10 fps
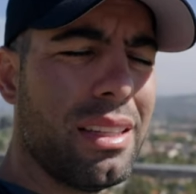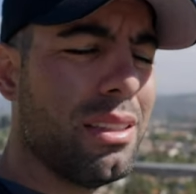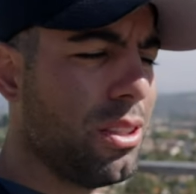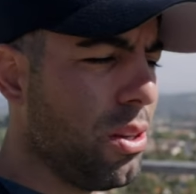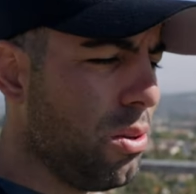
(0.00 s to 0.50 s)

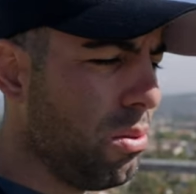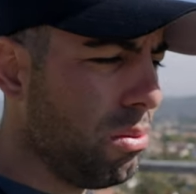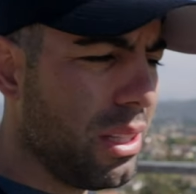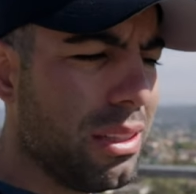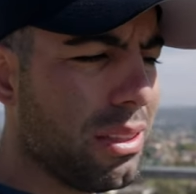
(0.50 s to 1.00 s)

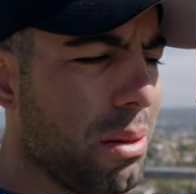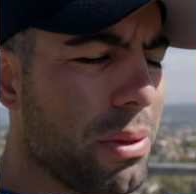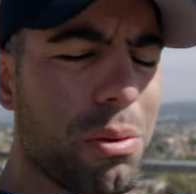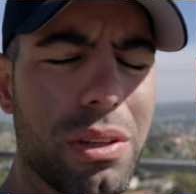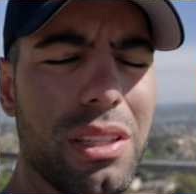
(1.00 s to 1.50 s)
So it's
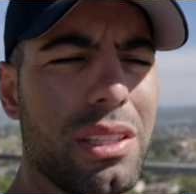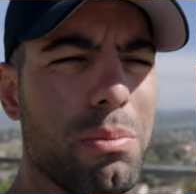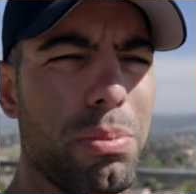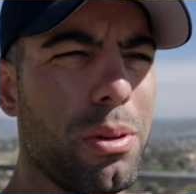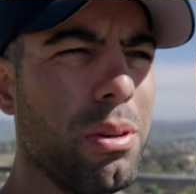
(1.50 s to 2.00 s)
something really
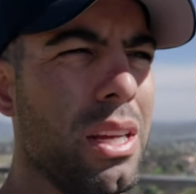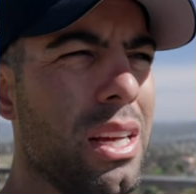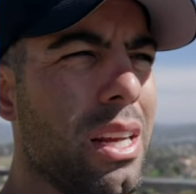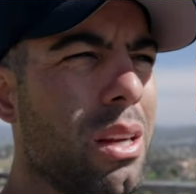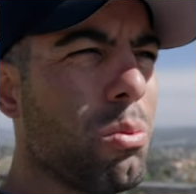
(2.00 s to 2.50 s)
simple.
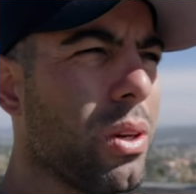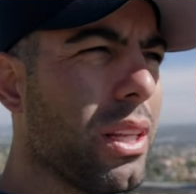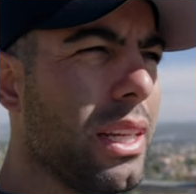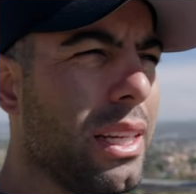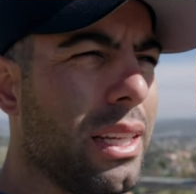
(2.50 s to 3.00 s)

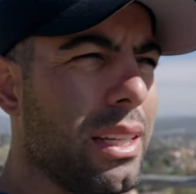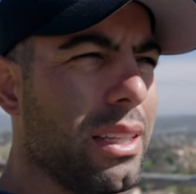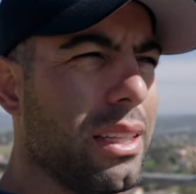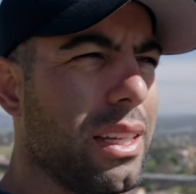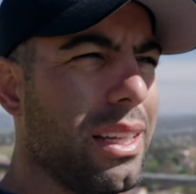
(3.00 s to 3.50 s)

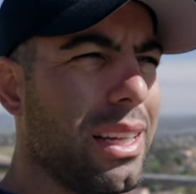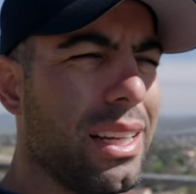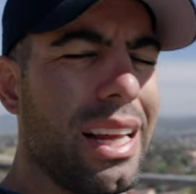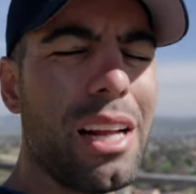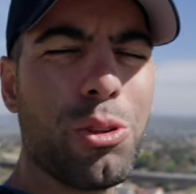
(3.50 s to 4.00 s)
Really,
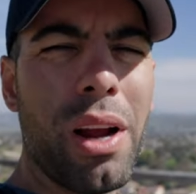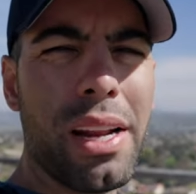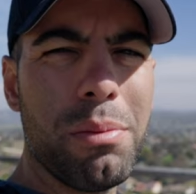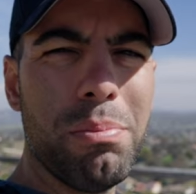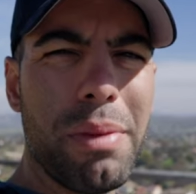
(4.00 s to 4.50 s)
I try
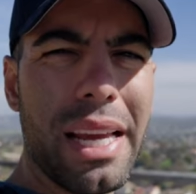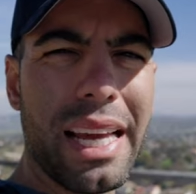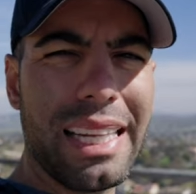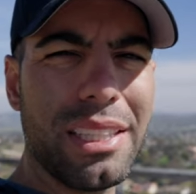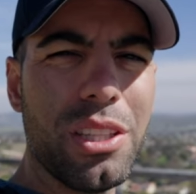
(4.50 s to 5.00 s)
to make
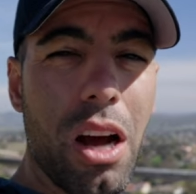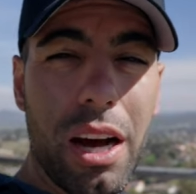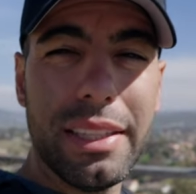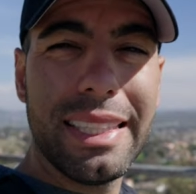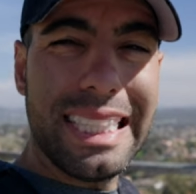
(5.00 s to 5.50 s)
it as
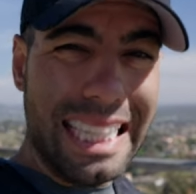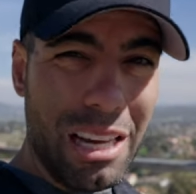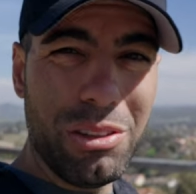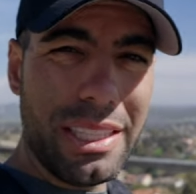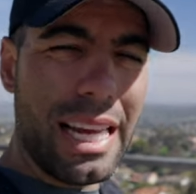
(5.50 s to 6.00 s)

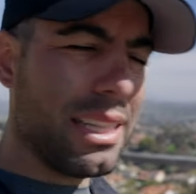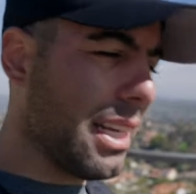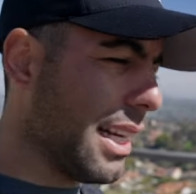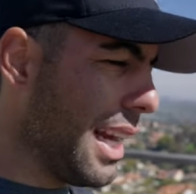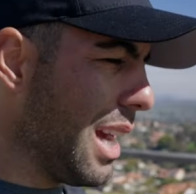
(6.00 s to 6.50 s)
non-salesy as
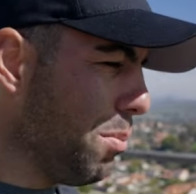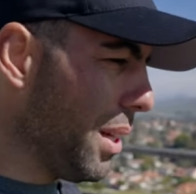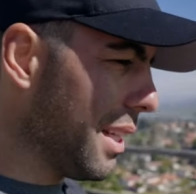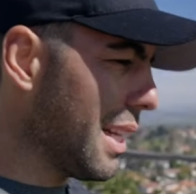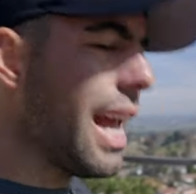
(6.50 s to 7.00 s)
I can,
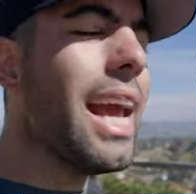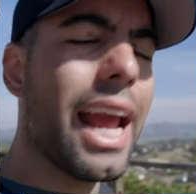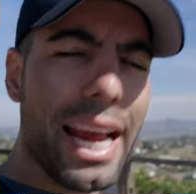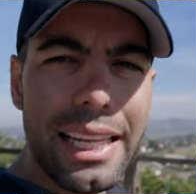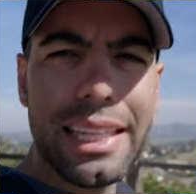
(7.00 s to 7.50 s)
because I
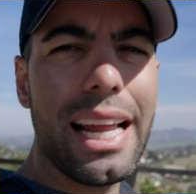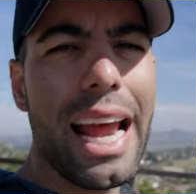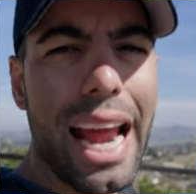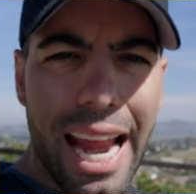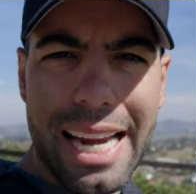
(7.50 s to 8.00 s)
hate
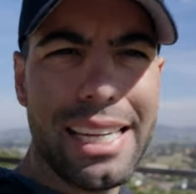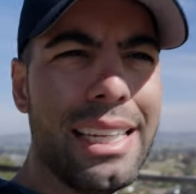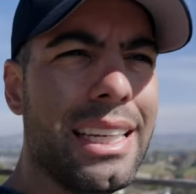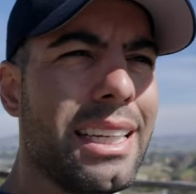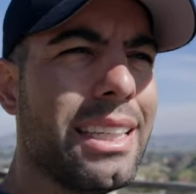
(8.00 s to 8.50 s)

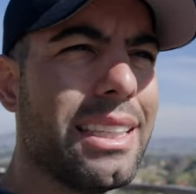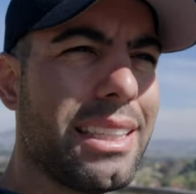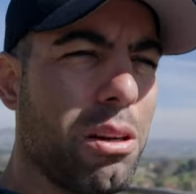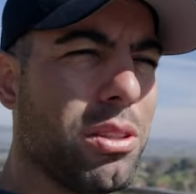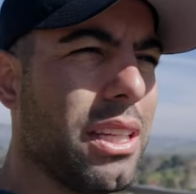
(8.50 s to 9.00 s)

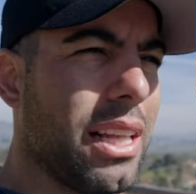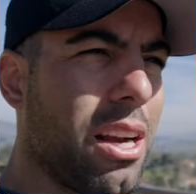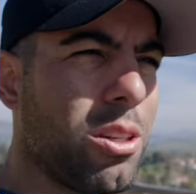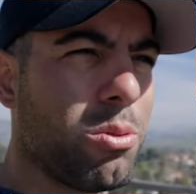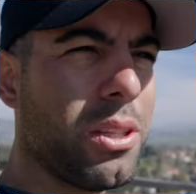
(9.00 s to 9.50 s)
salesy
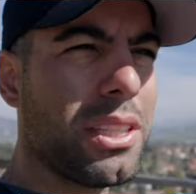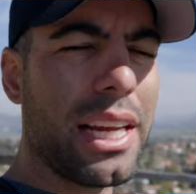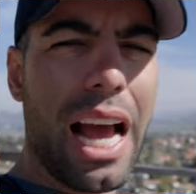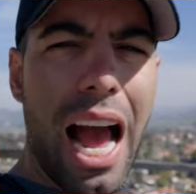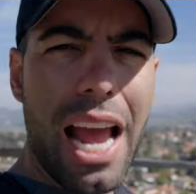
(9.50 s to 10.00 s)
letters where it's
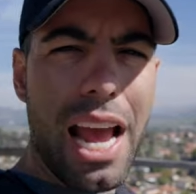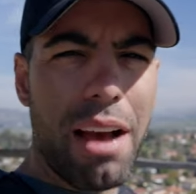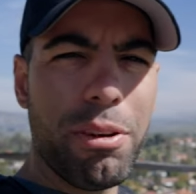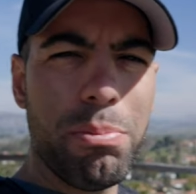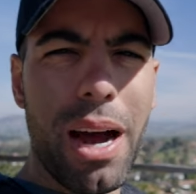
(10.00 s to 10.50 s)
like, I
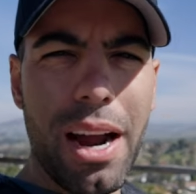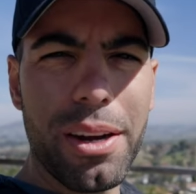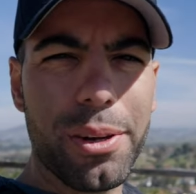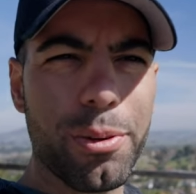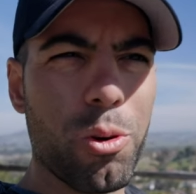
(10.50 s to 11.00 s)
have a
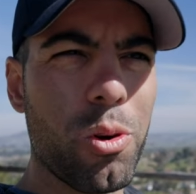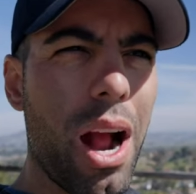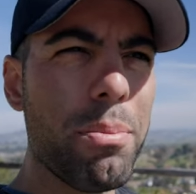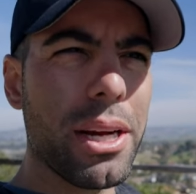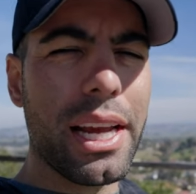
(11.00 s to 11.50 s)
buyer, or
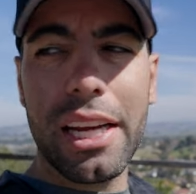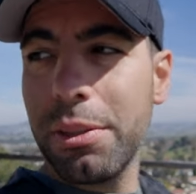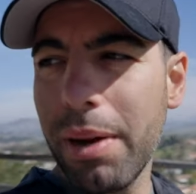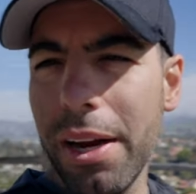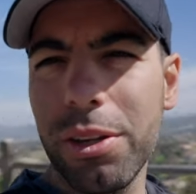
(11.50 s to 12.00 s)
I'm a cash
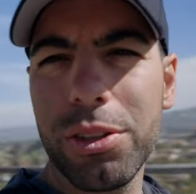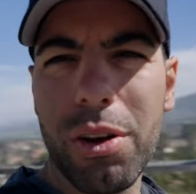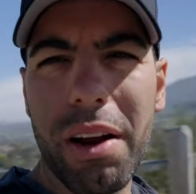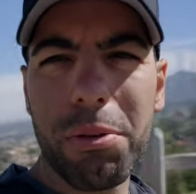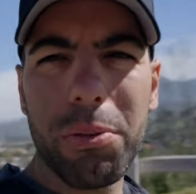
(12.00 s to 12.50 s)
buyer.
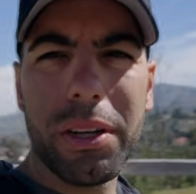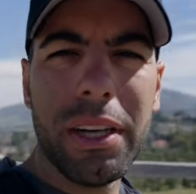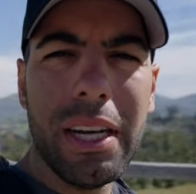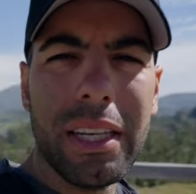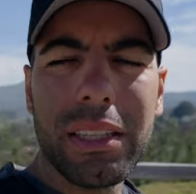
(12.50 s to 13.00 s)
So everyone
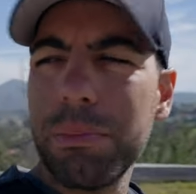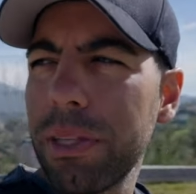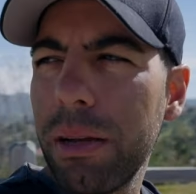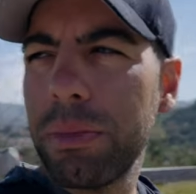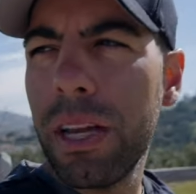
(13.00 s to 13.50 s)

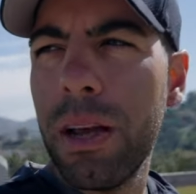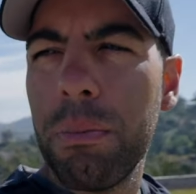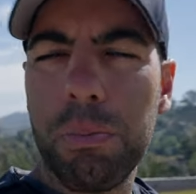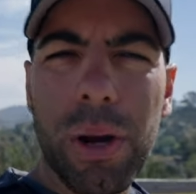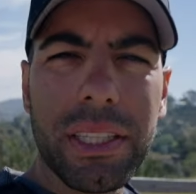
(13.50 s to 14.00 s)
sometimes
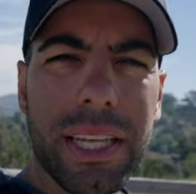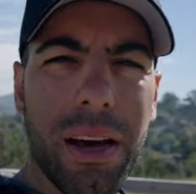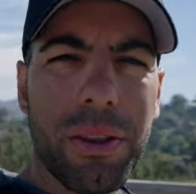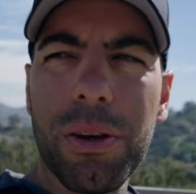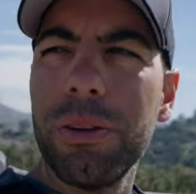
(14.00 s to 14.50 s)
brings
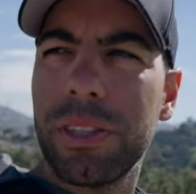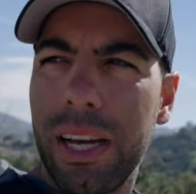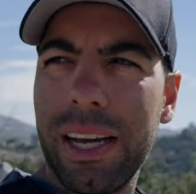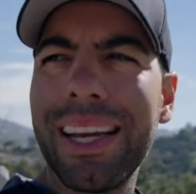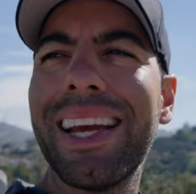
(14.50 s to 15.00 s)
out those,
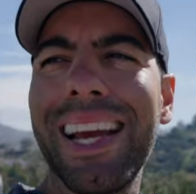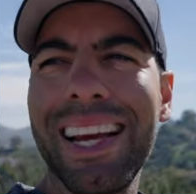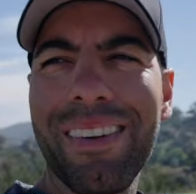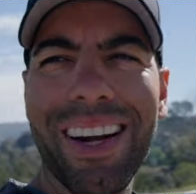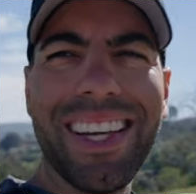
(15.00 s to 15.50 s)
hey,
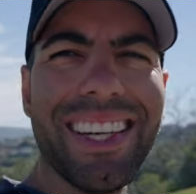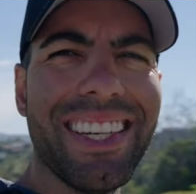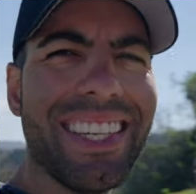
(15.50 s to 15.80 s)
how are you?